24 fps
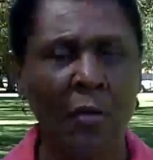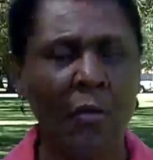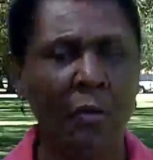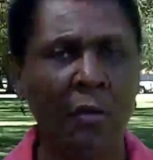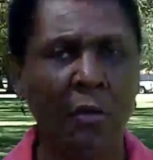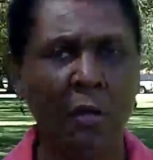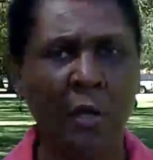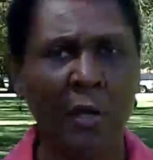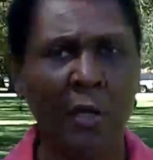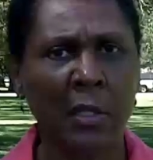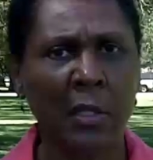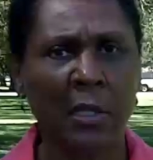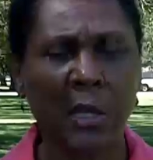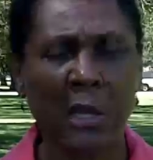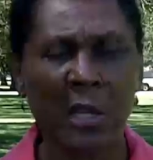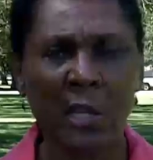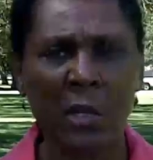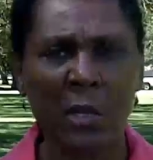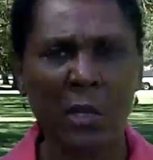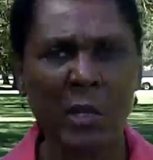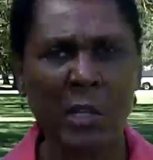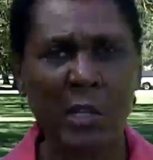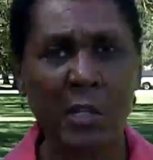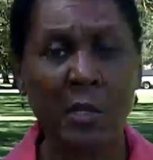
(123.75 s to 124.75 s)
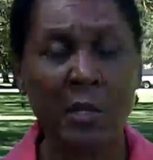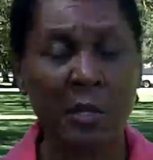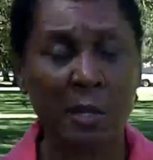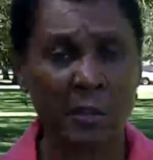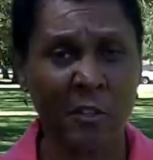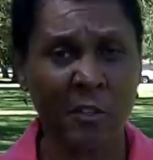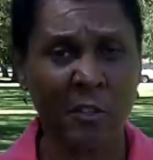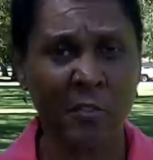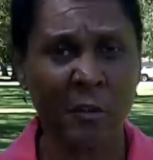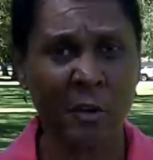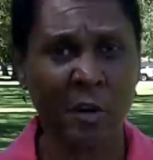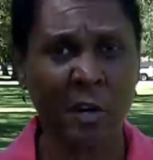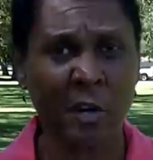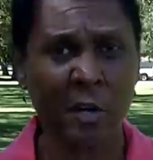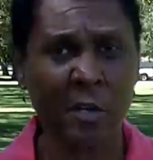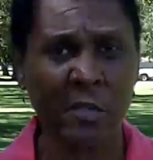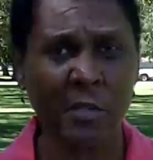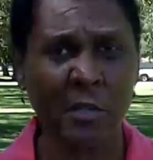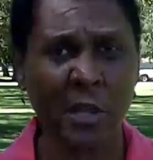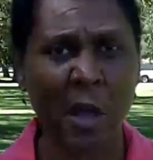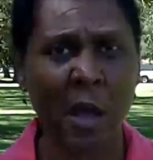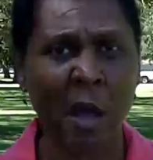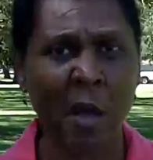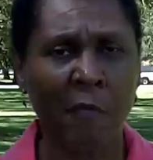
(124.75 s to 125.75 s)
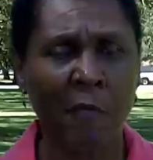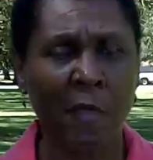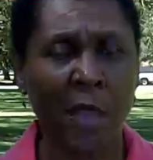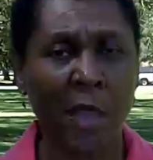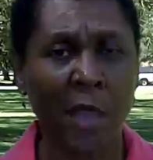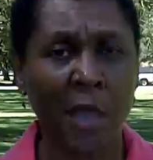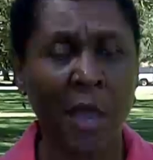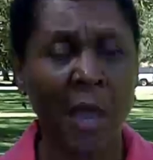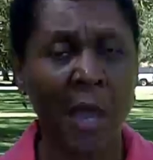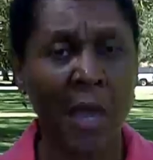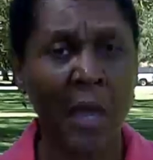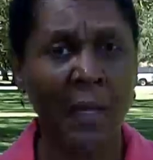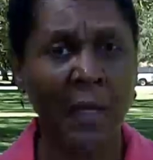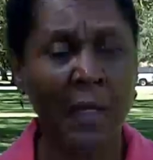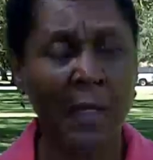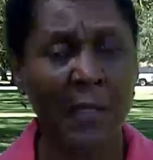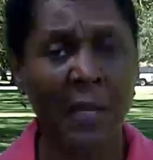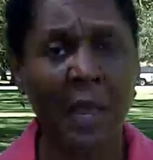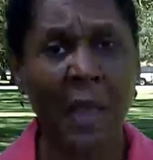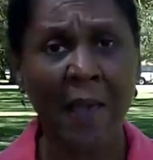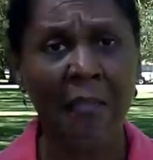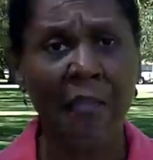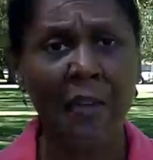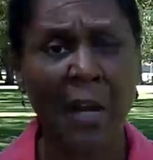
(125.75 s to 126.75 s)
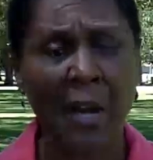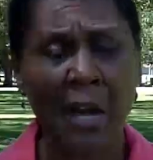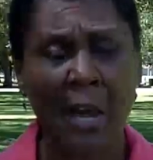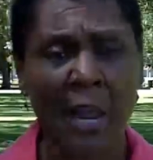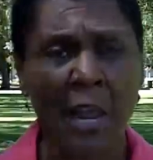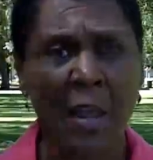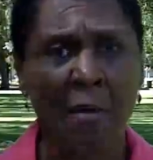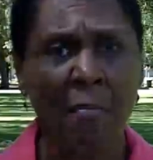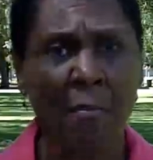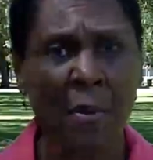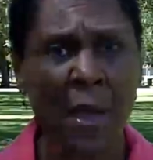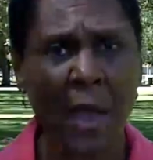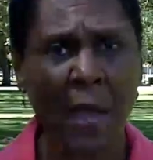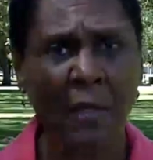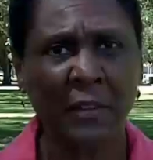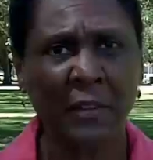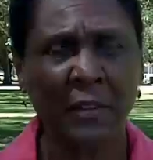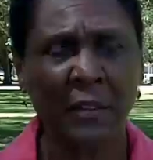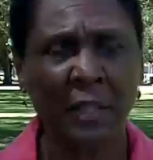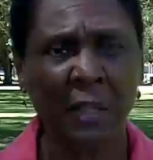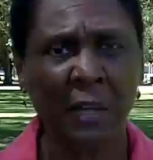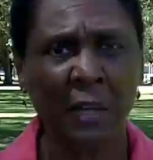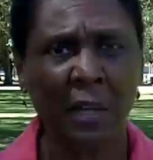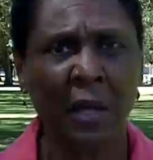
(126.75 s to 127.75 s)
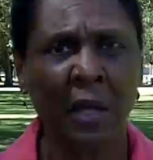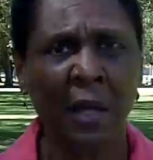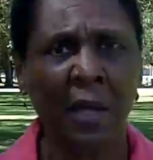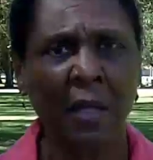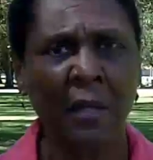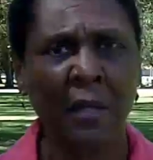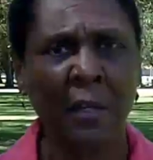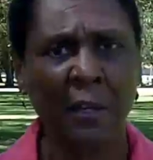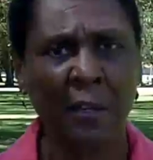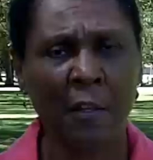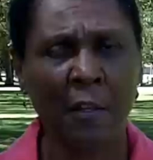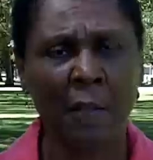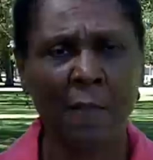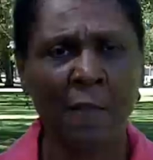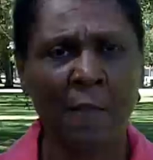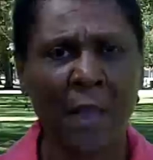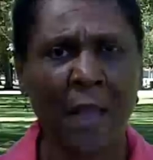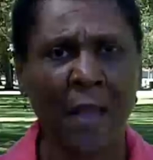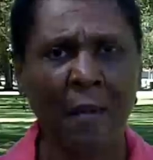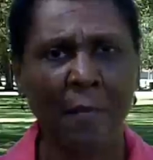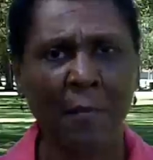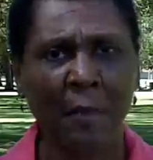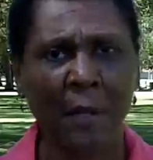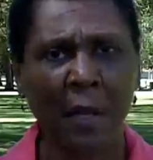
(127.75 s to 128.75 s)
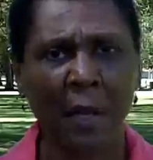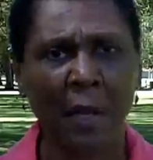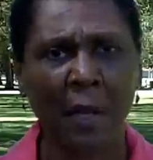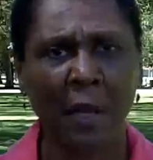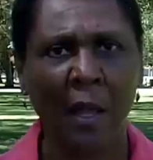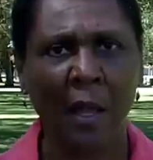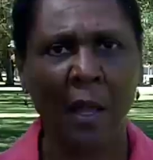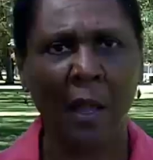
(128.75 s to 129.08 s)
You're continuing to destroy yourself, and it's having an impact on the family.